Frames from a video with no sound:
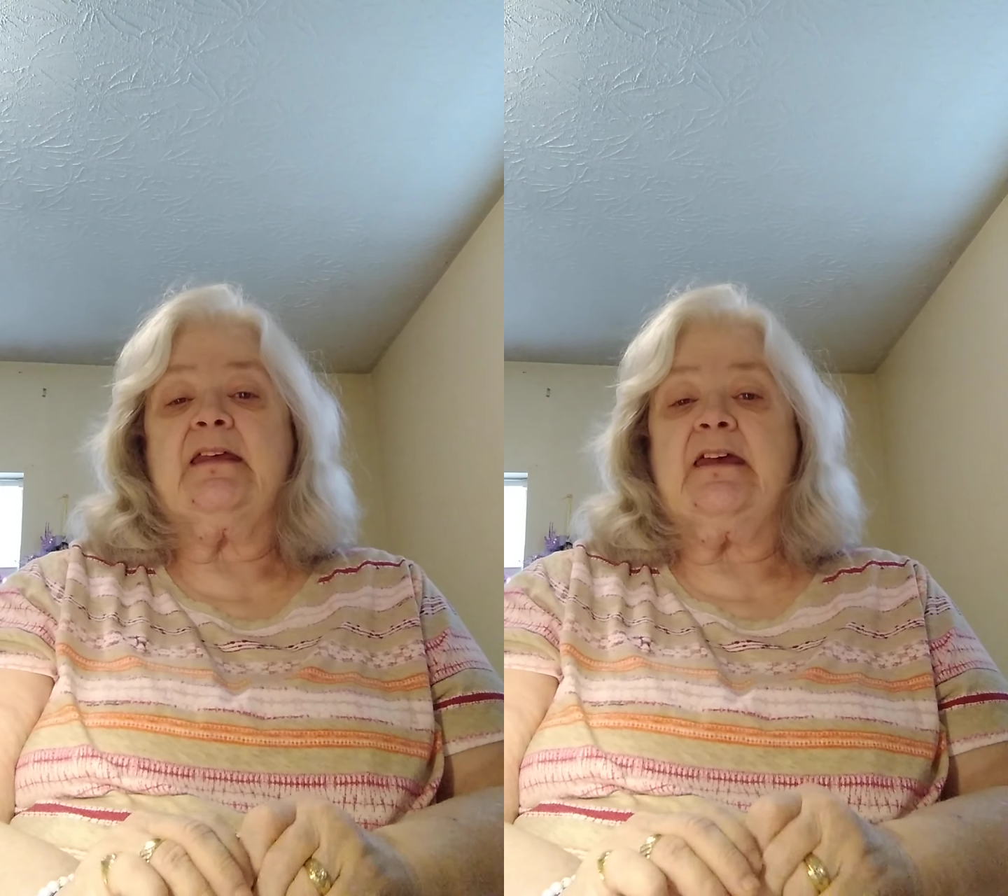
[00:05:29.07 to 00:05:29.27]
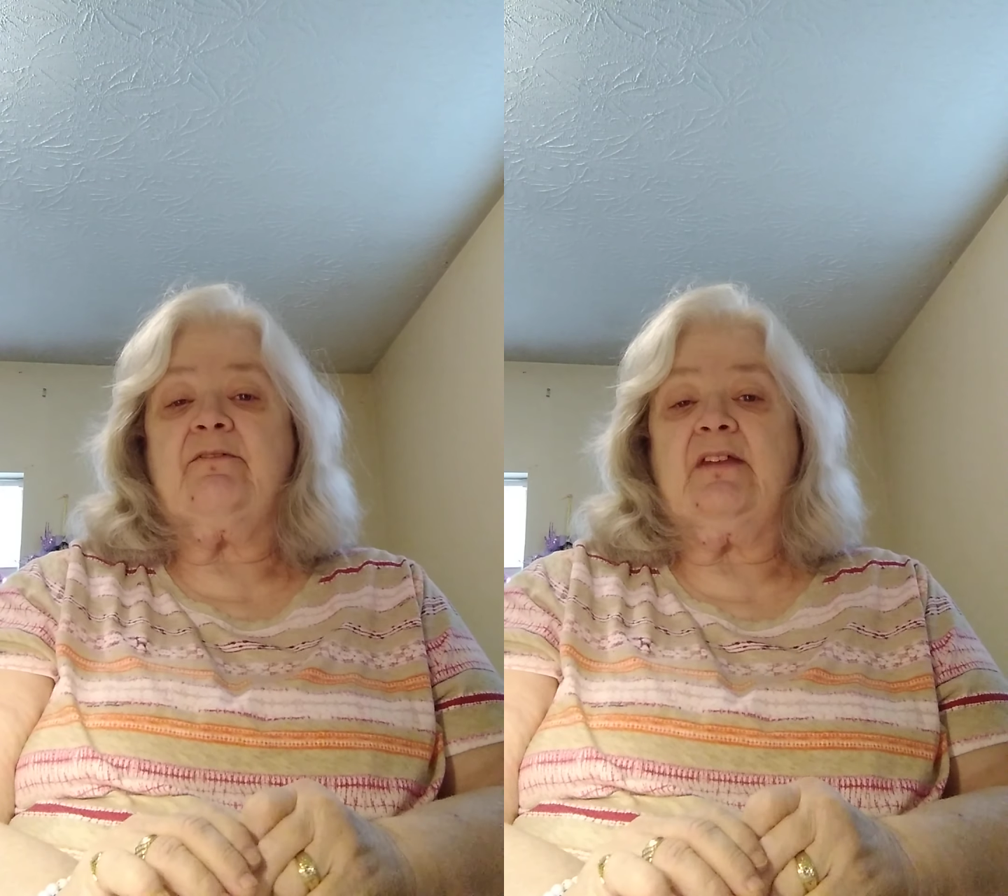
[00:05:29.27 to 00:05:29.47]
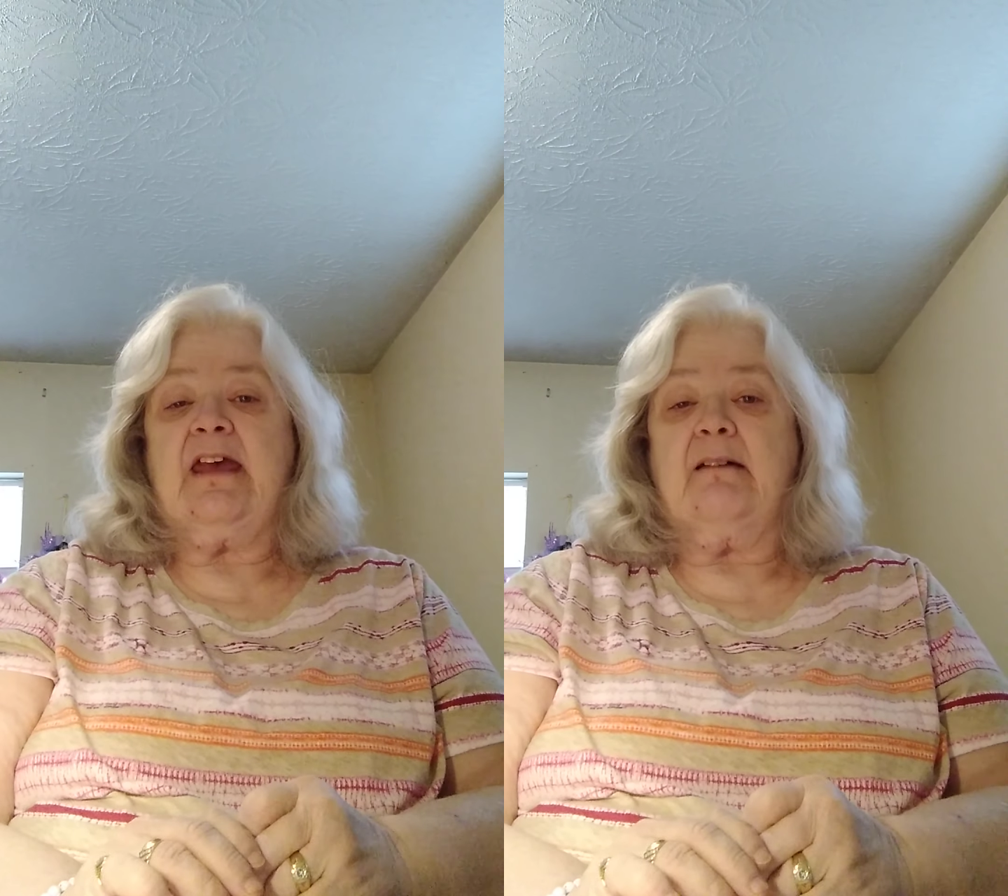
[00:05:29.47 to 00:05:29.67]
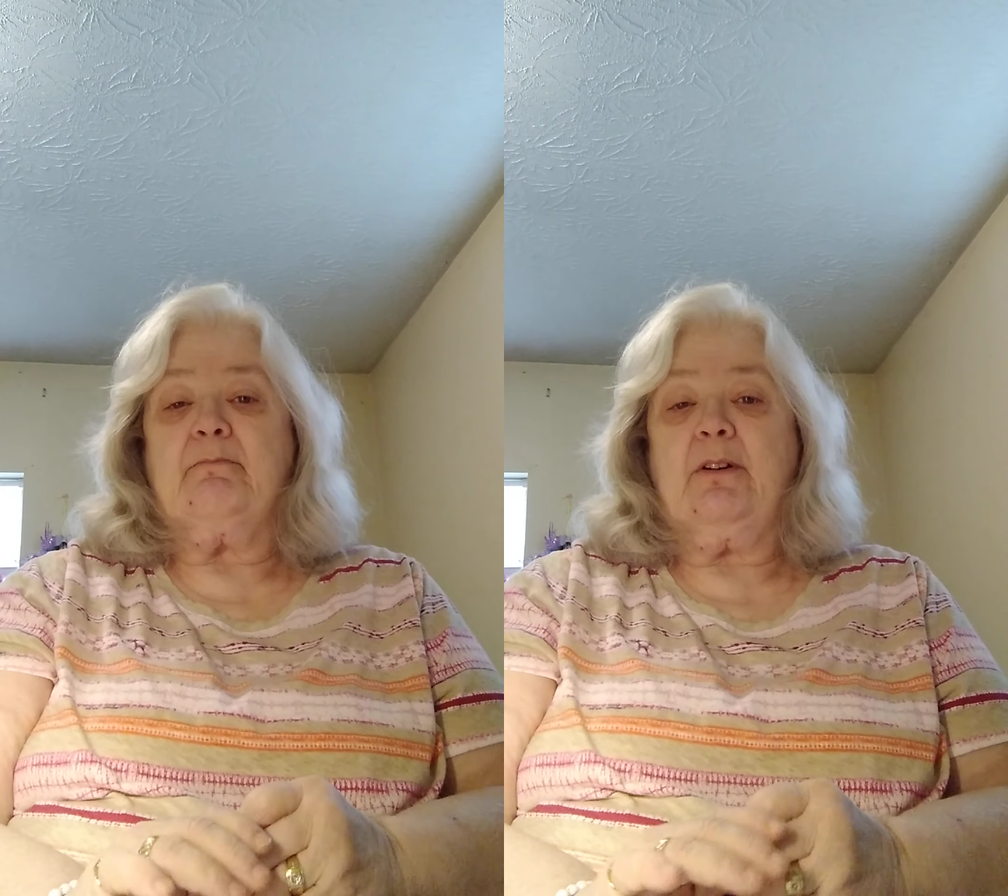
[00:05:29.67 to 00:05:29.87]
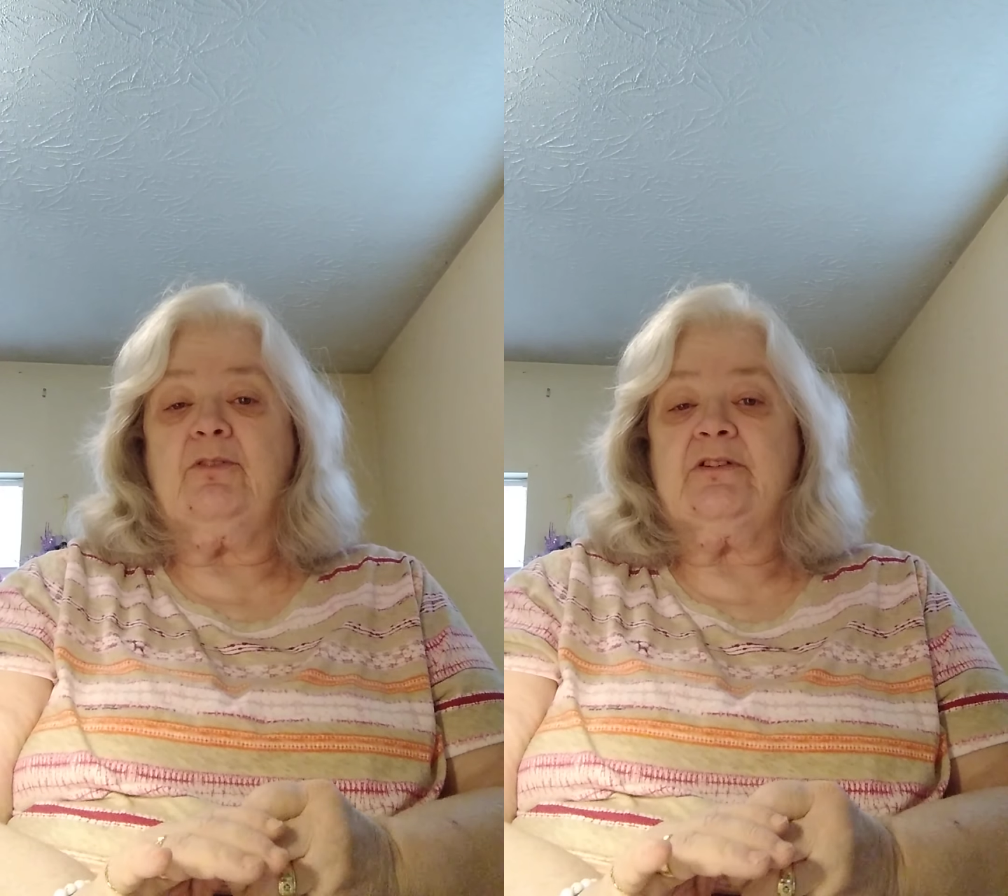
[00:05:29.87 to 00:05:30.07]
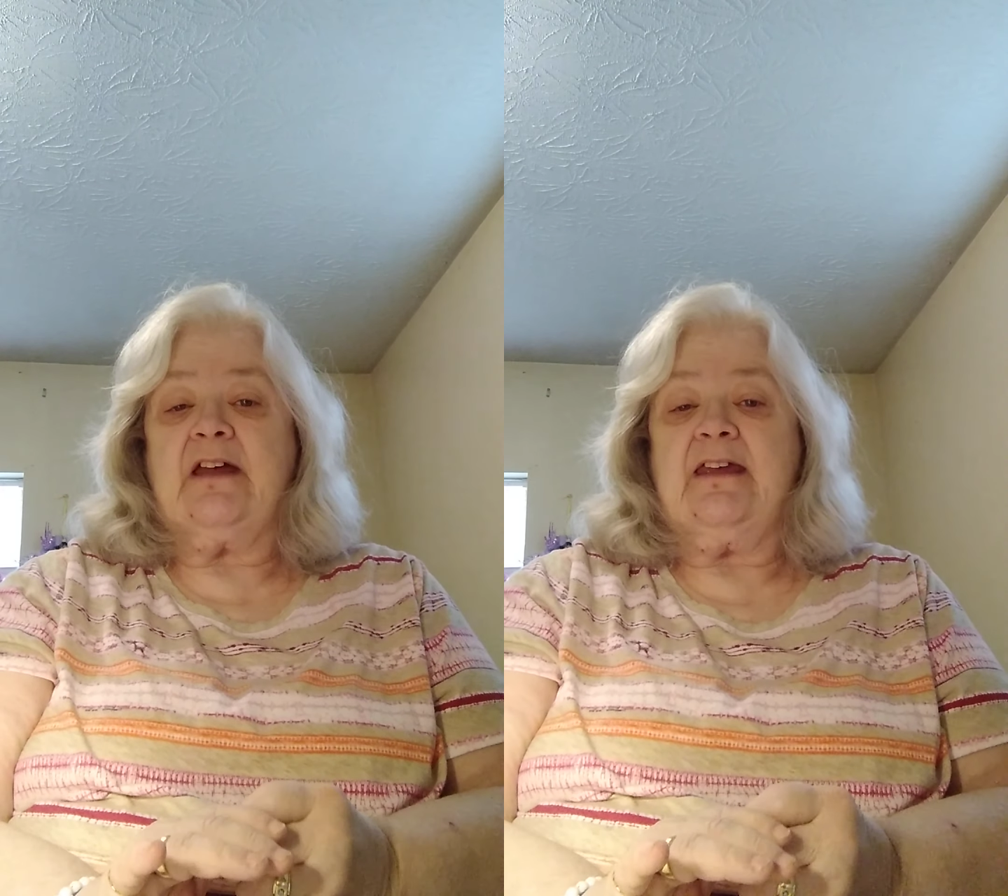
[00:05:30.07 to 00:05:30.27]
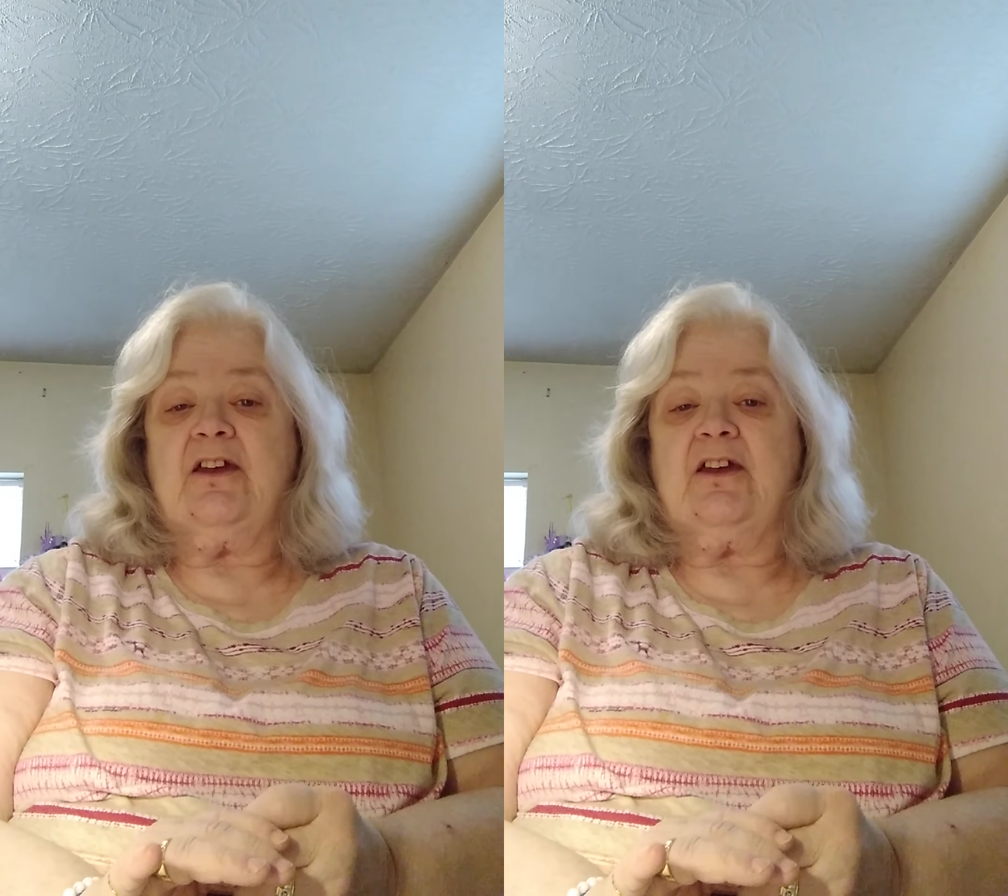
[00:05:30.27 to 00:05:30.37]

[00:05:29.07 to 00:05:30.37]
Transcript: giving out birthday